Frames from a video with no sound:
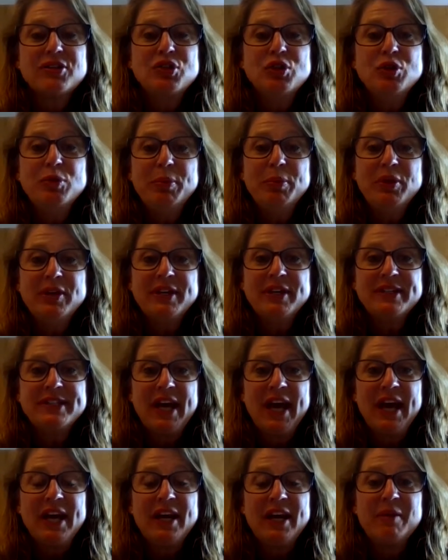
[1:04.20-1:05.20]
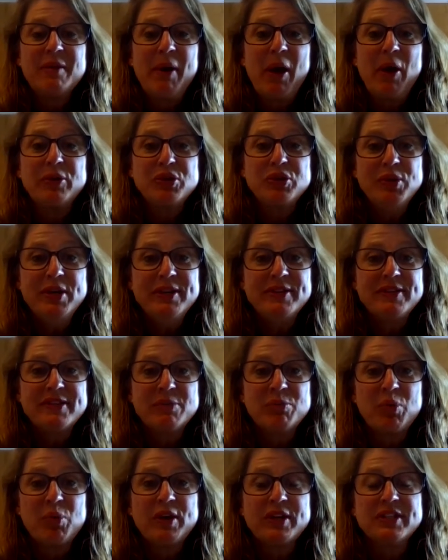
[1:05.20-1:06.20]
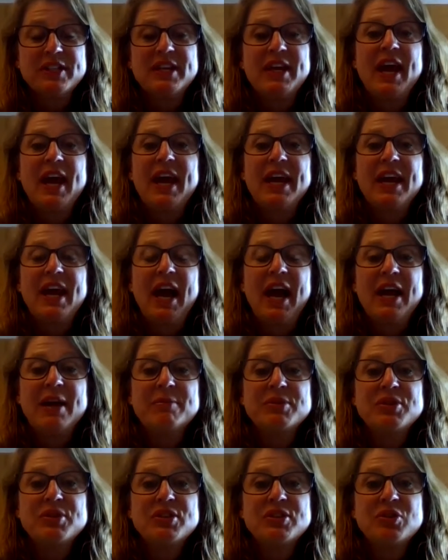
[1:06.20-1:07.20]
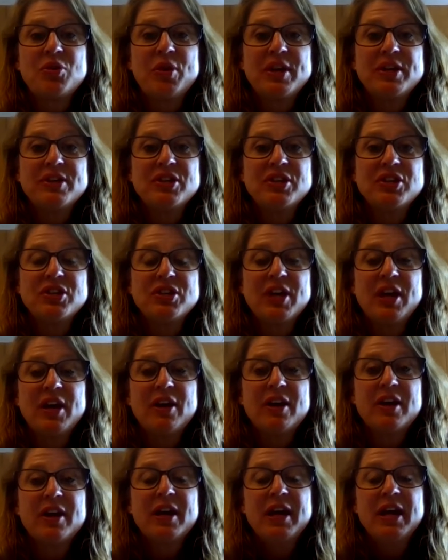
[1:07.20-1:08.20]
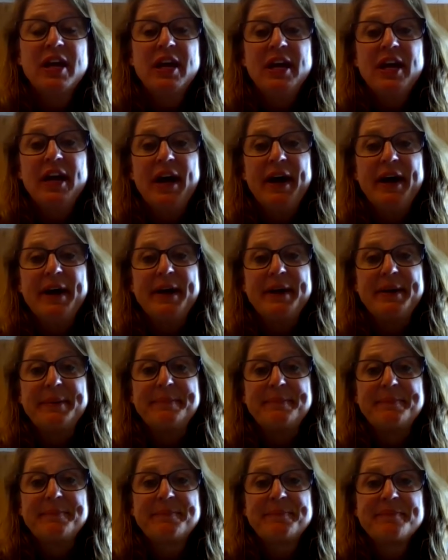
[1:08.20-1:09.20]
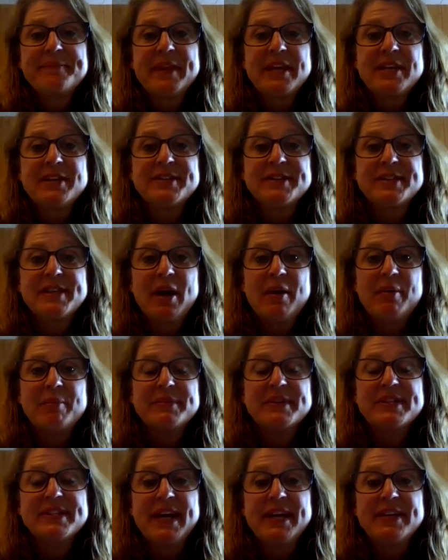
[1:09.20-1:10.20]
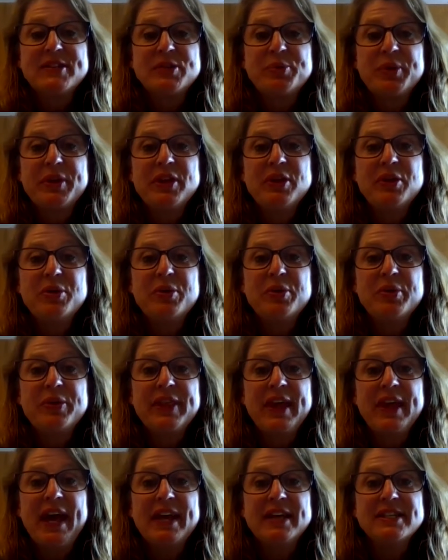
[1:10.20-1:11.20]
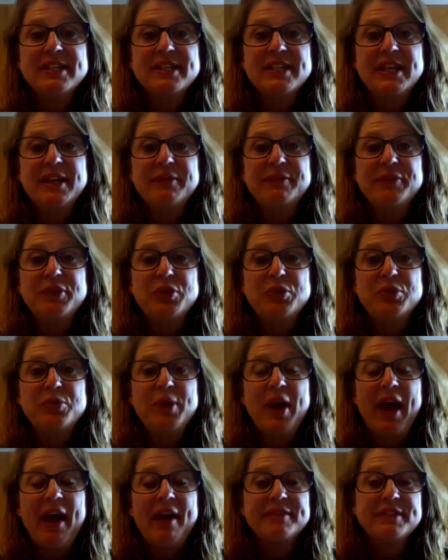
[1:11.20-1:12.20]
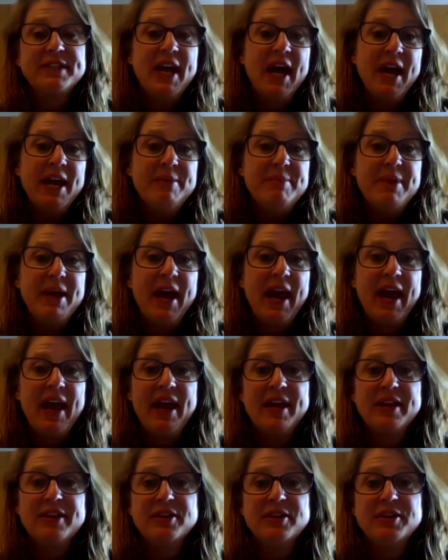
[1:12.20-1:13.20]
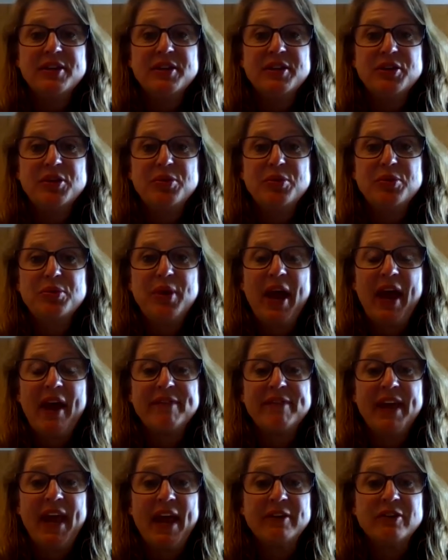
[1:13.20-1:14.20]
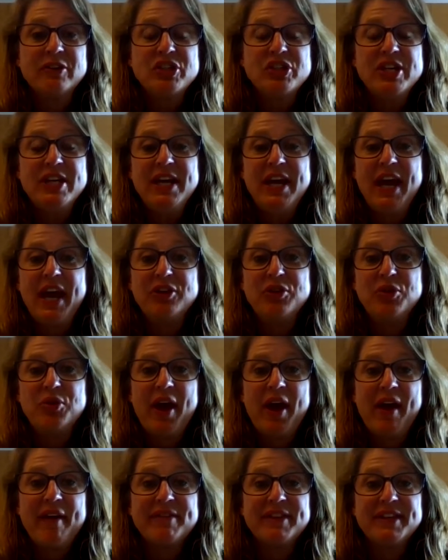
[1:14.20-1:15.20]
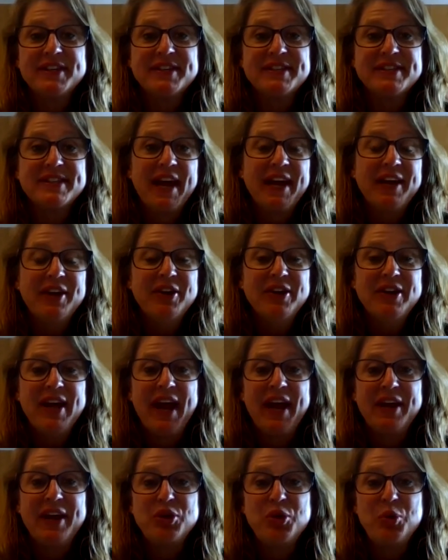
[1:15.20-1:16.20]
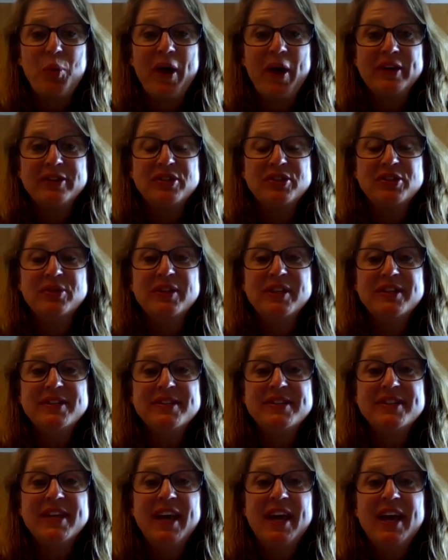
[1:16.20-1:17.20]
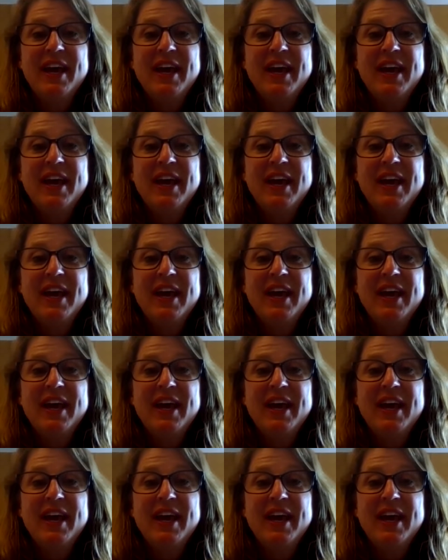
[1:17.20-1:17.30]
super excited about doing some work tonight, I'm just going to share some sites with you that if you have time and you have the energy and you have the desire and you want to do this,